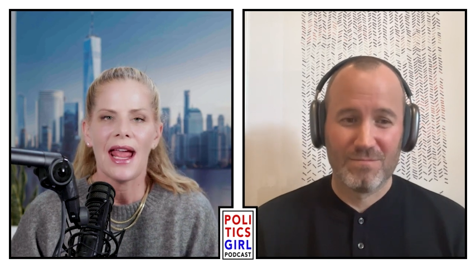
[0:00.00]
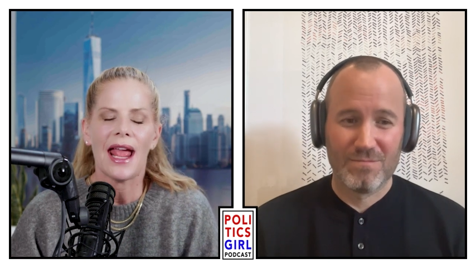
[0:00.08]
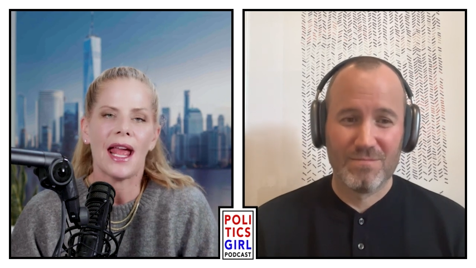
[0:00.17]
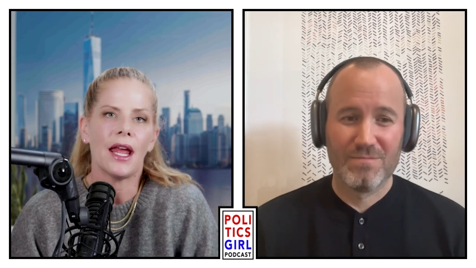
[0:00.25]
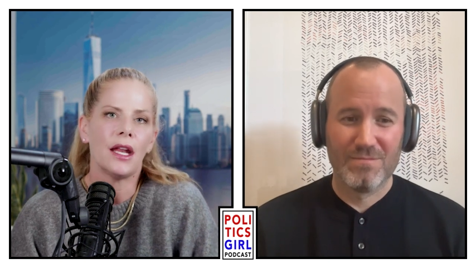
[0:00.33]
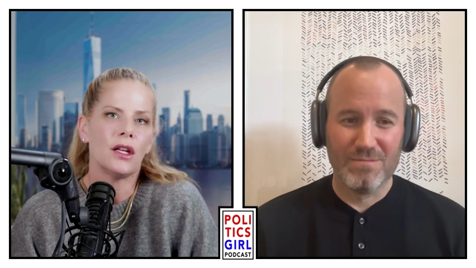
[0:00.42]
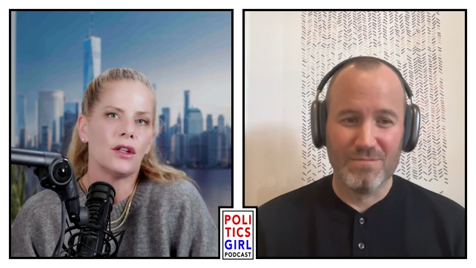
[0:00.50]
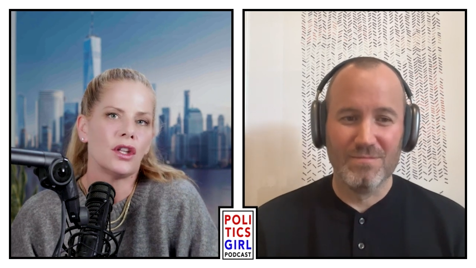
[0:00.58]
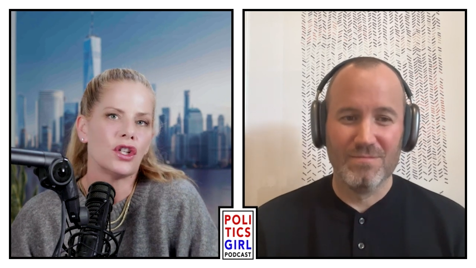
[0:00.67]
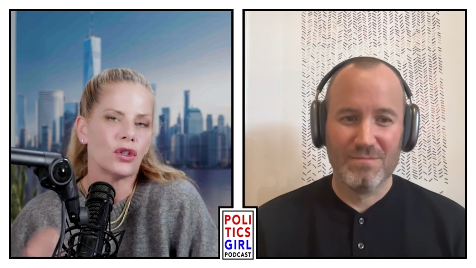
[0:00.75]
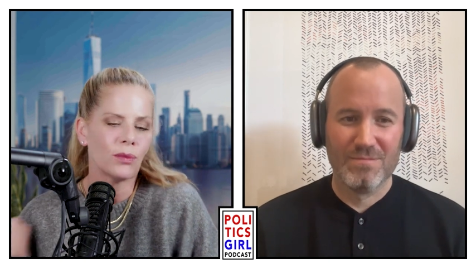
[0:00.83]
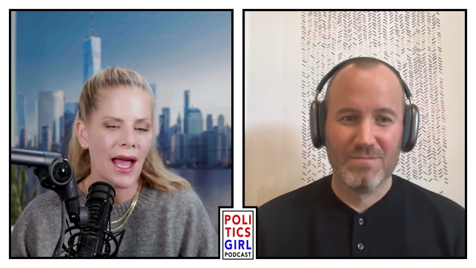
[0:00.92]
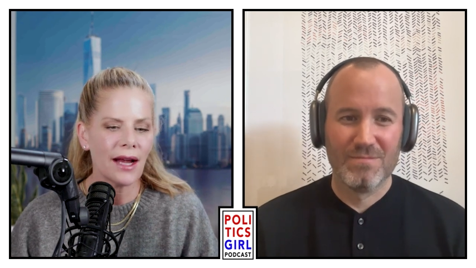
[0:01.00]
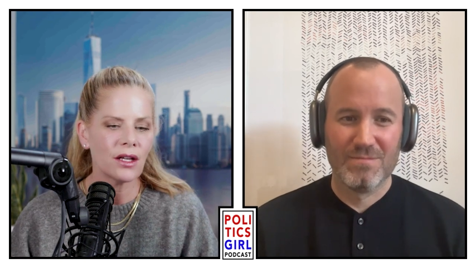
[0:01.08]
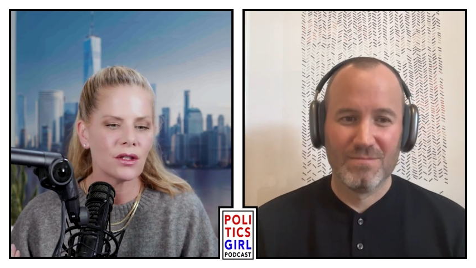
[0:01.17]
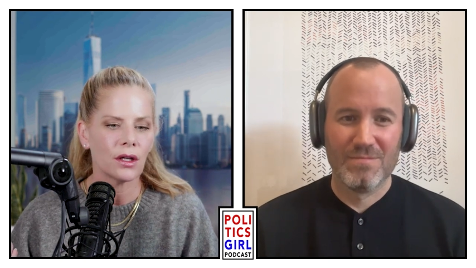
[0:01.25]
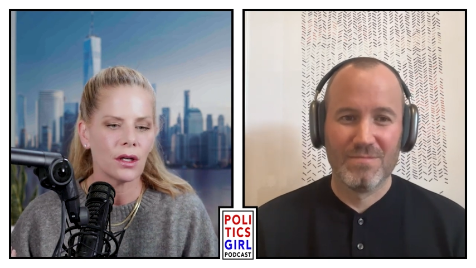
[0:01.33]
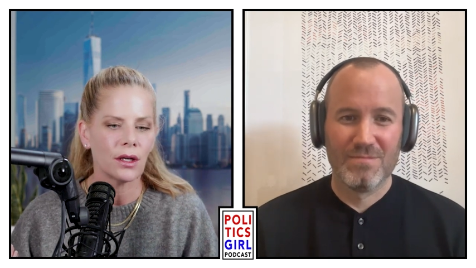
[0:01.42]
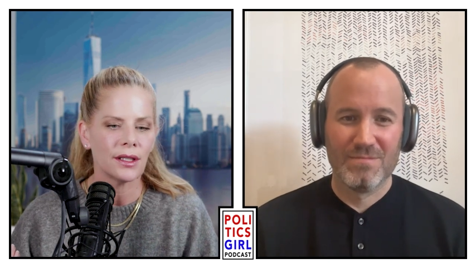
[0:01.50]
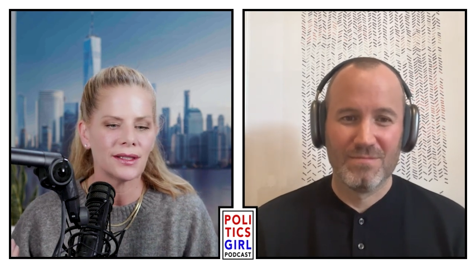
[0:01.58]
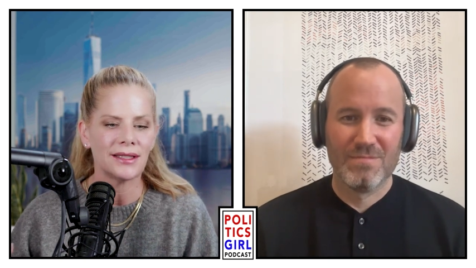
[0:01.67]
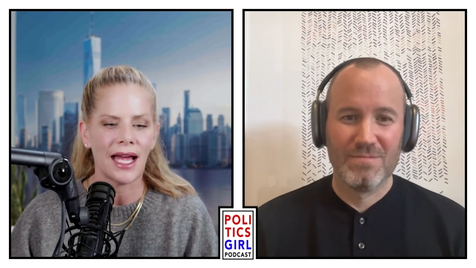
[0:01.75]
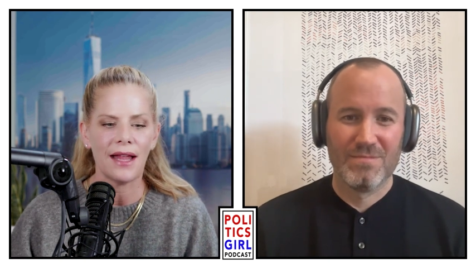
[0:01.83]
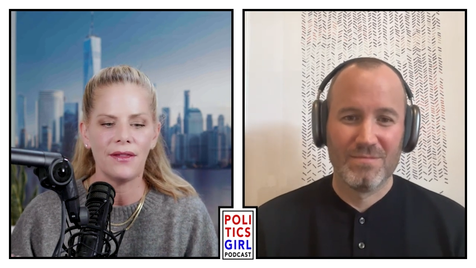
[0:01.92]
Speaker 1: And the director
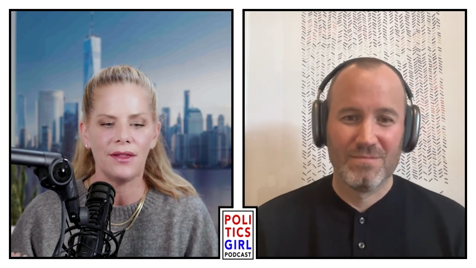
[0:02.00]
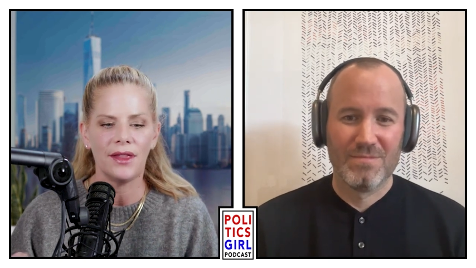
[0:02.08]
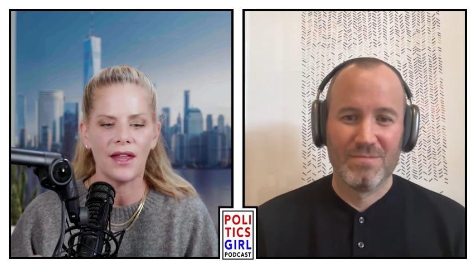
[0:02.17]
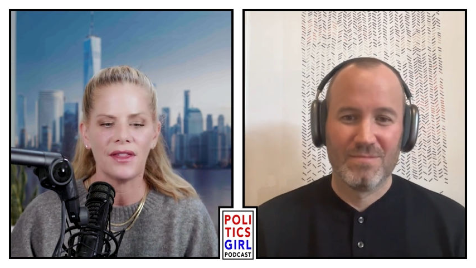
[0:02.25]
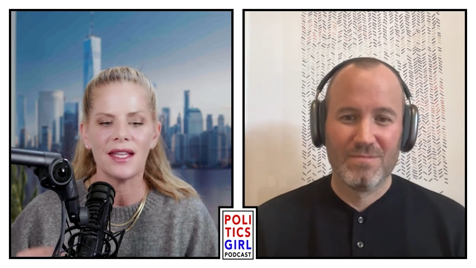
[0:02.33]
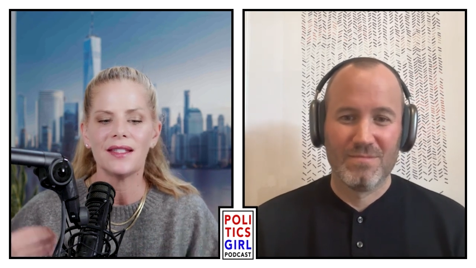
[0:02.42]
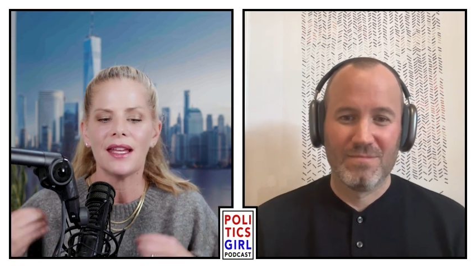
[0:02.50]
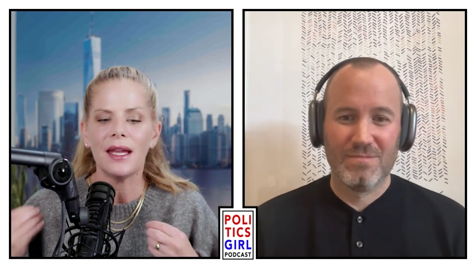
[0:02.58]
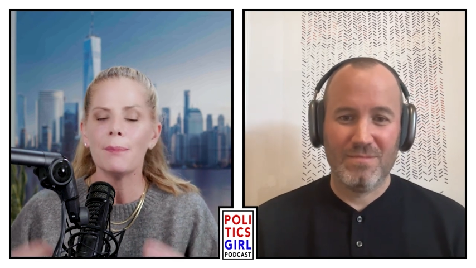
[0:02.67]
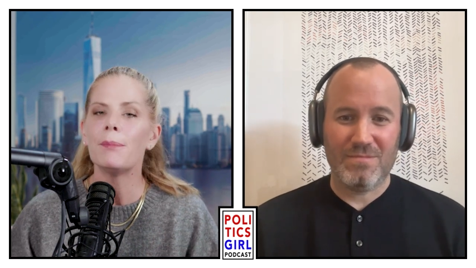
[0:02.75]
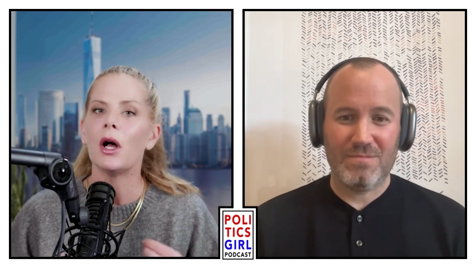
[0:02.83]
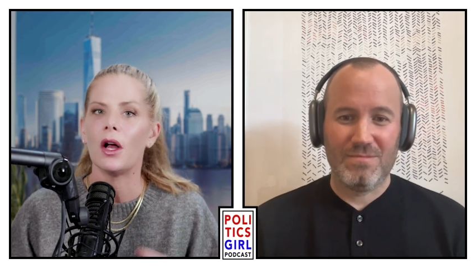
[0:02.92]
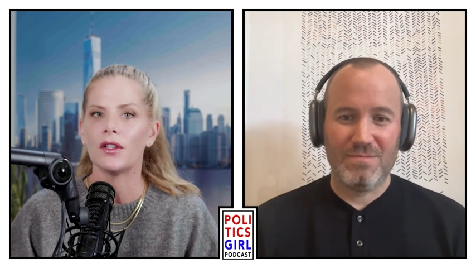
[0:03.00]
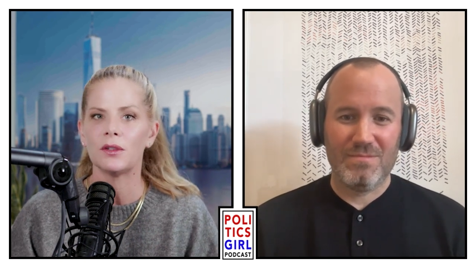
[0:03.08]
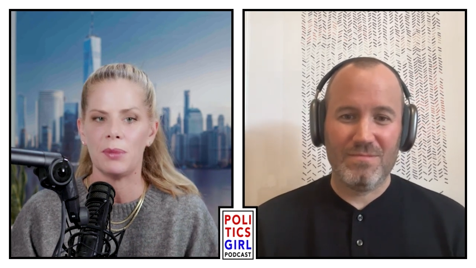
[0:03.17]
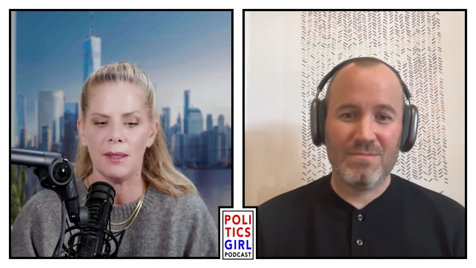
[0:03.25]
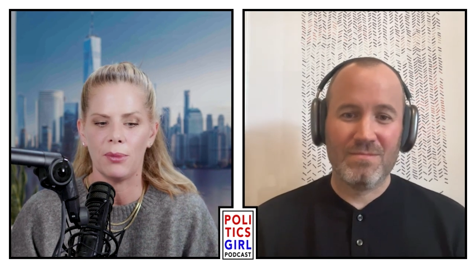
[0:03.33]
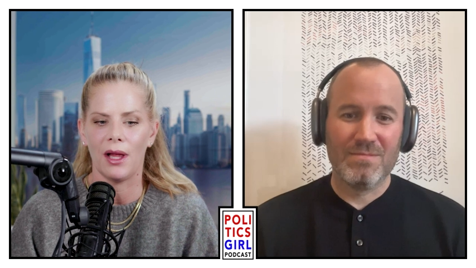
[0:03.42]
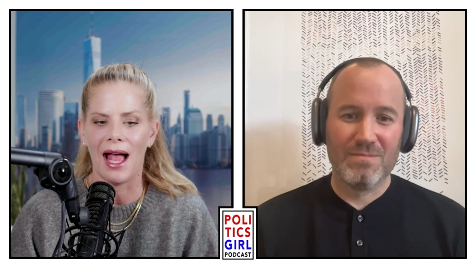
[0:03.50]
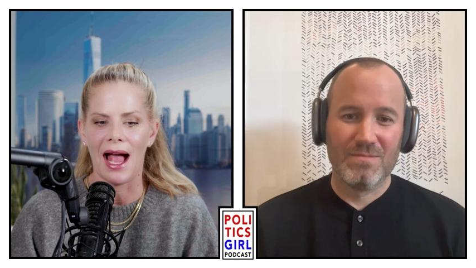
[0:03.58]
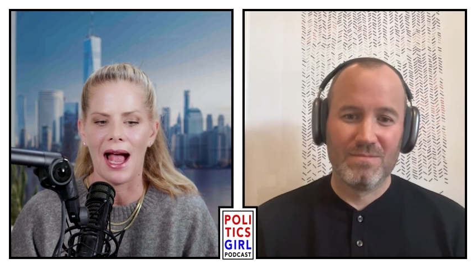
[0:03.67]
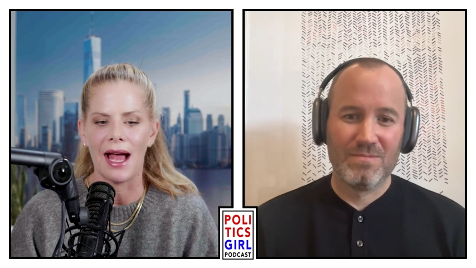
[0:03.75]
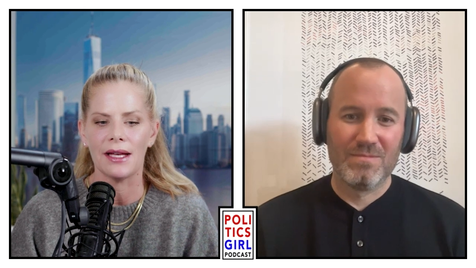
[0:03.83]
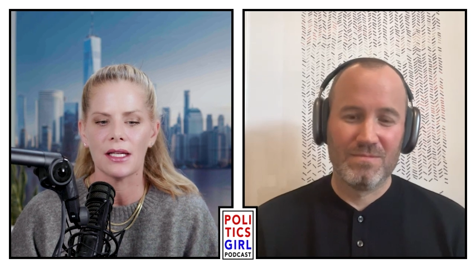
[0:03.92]
said that this impulse people
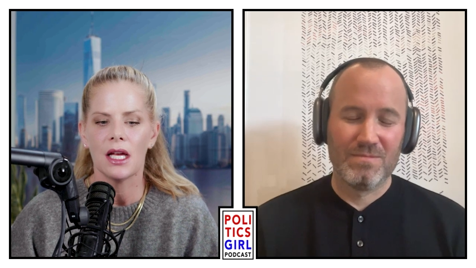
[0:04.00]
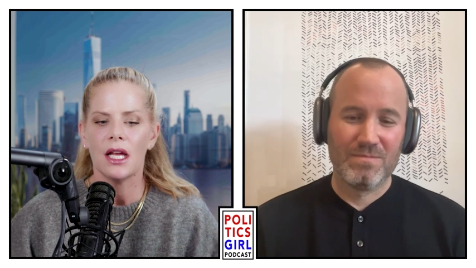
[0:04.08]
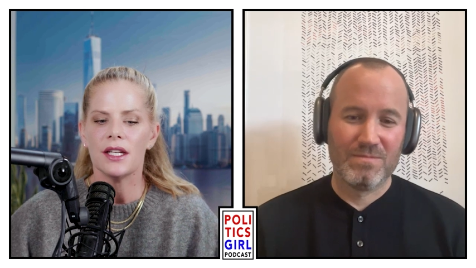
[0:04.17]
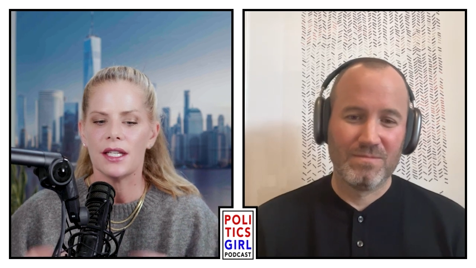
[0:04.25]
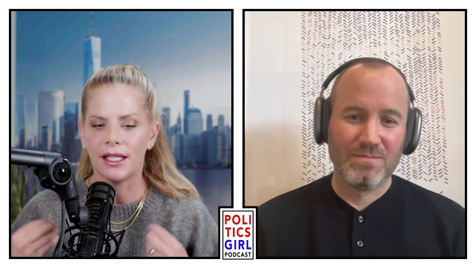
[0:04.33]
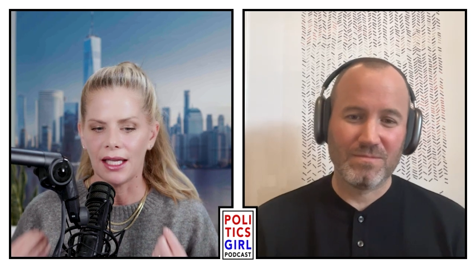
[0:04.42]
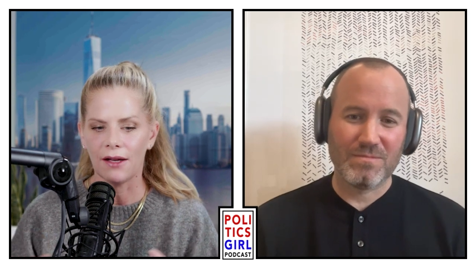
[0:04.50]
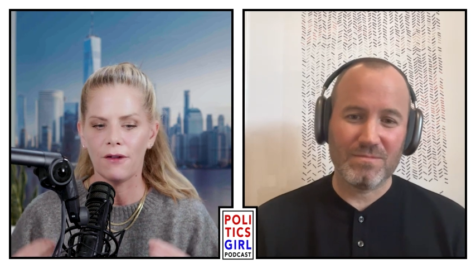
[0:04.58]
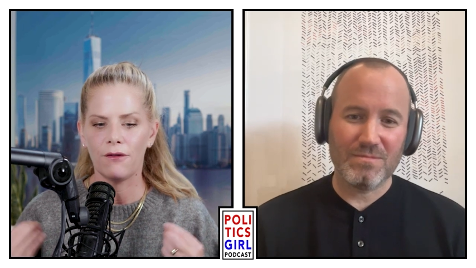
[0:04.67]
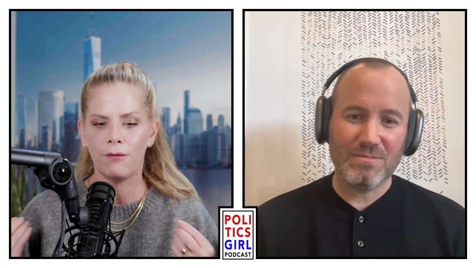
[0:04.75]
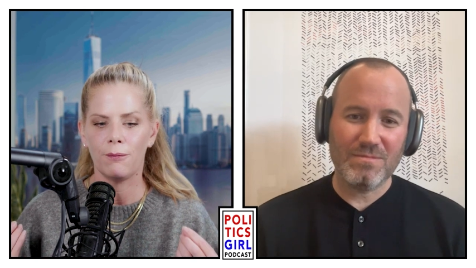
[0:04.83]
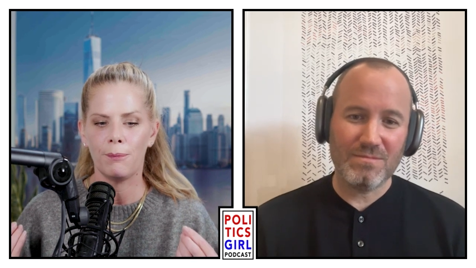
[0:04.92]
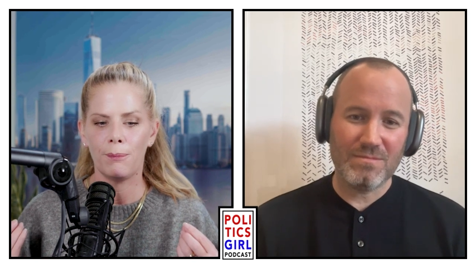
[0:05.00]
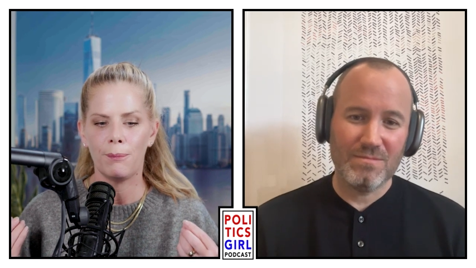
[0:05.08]
had to give